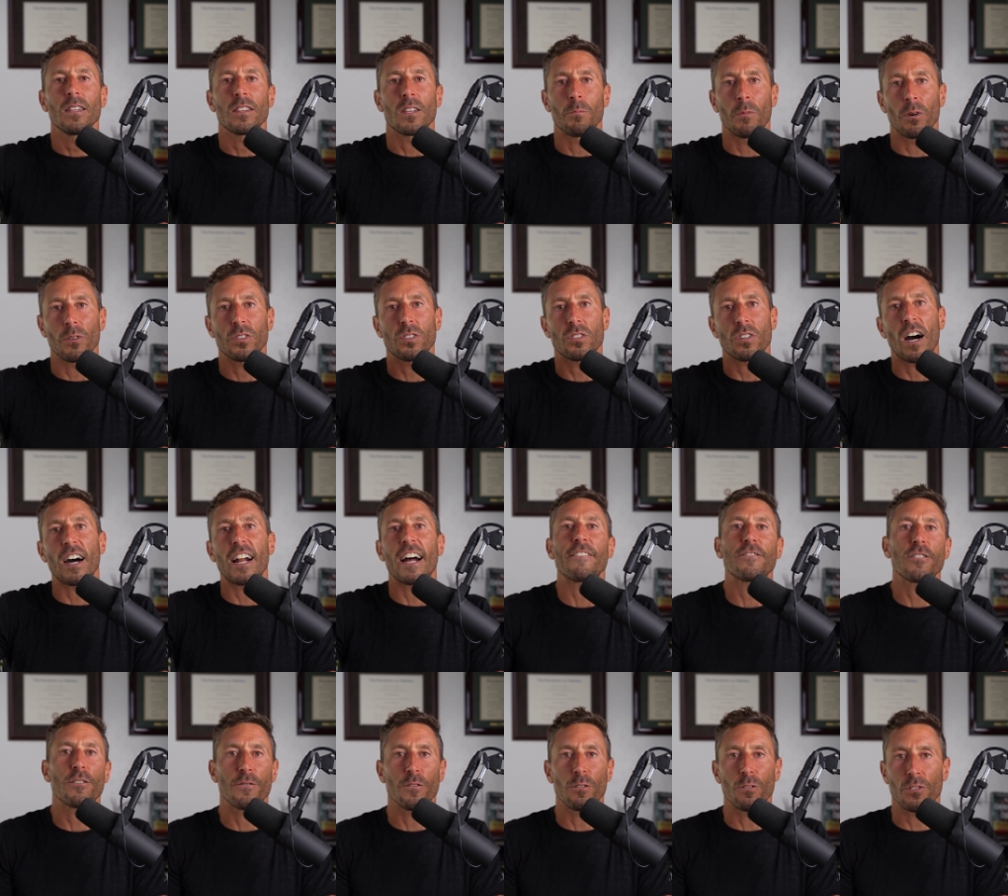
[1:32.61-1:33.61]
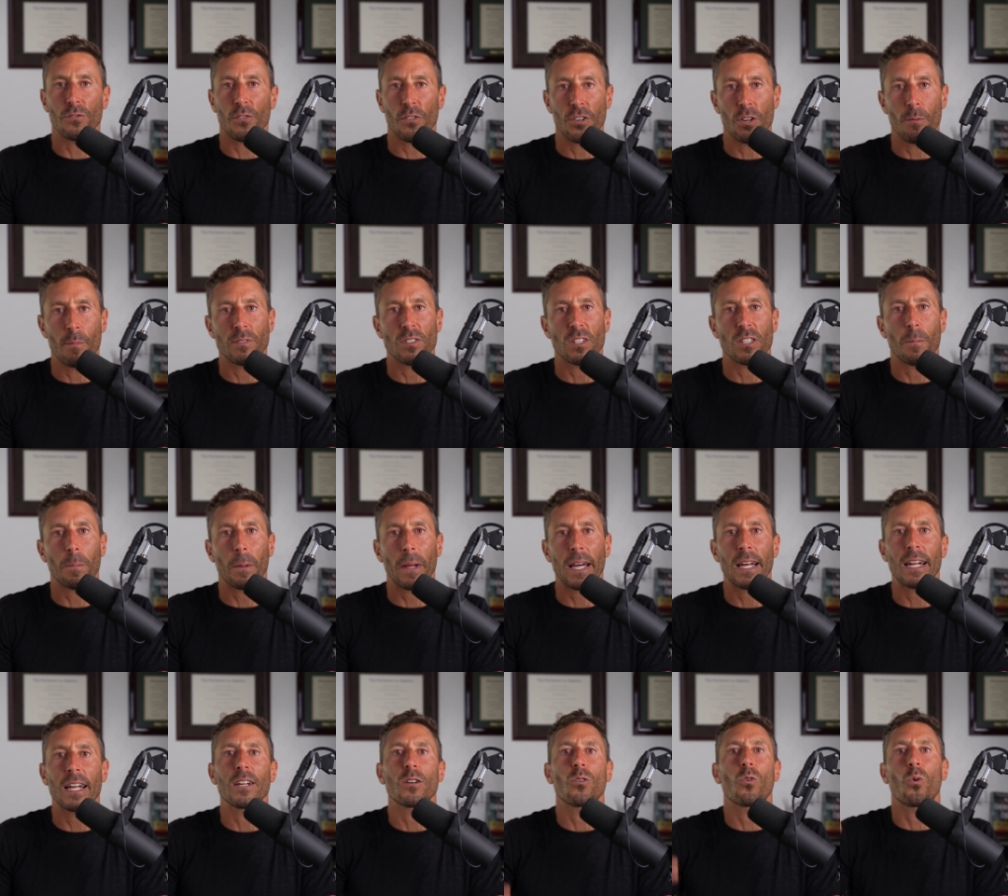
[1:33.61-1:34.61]
the most sought after foods for humans on the
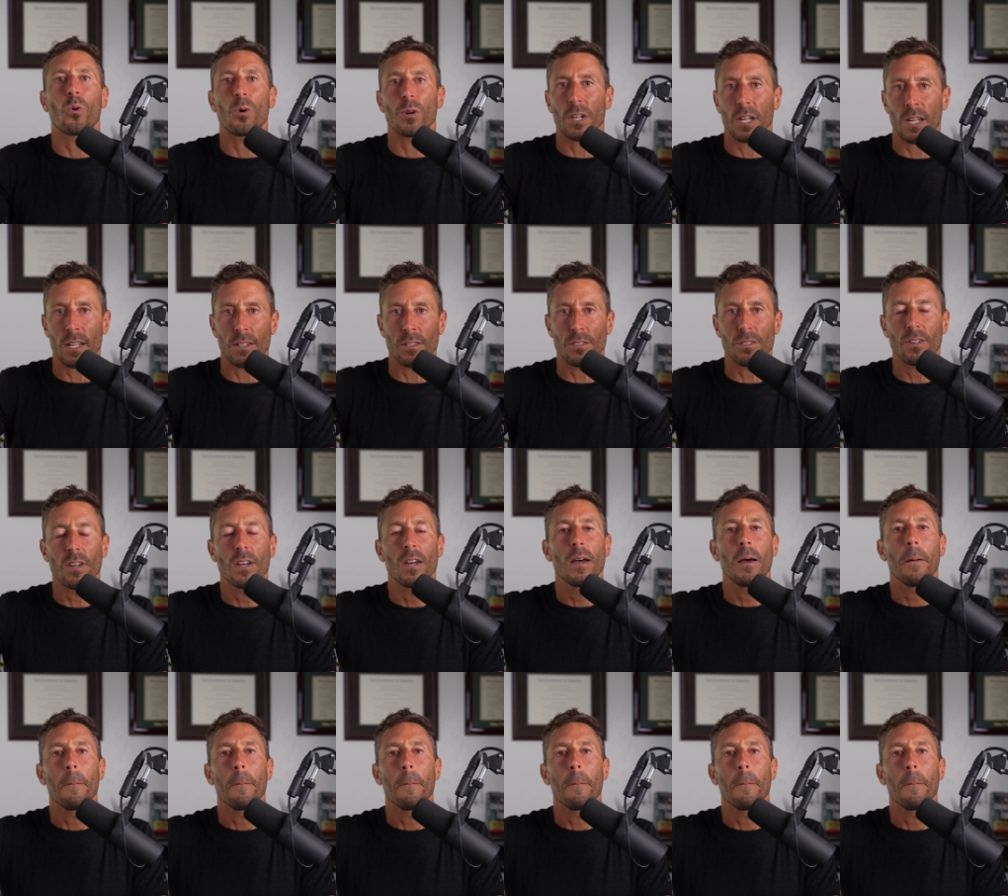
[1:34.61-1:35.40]
planet organs,